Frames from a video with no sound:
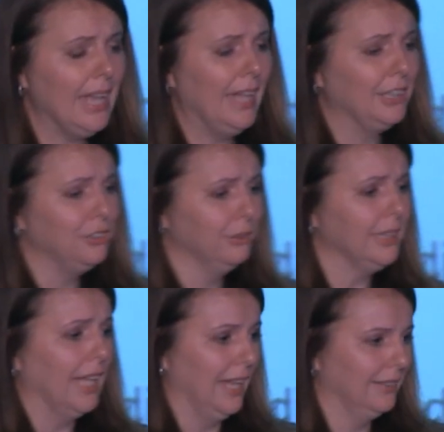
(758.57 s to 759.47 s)
And in
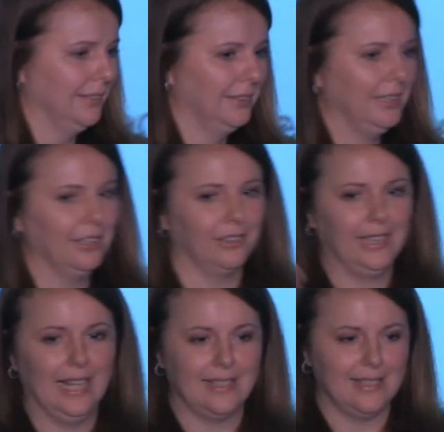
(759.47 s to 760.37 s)
doing that, he
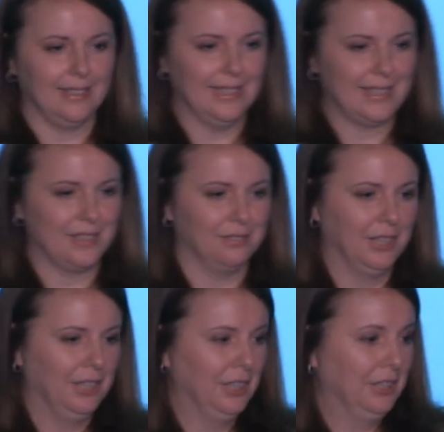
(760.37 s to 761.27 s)
already has his list of
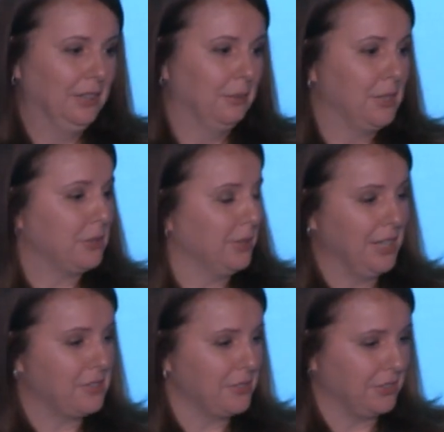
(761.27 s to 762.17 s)
which
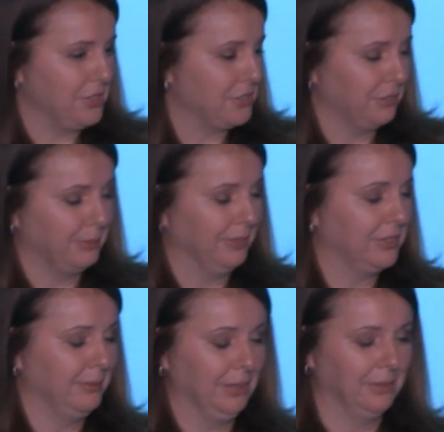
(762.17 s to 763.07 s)
credentials are useful
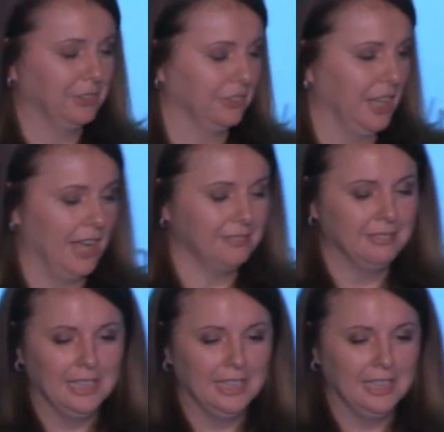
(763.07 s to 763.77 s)
to me and which are not.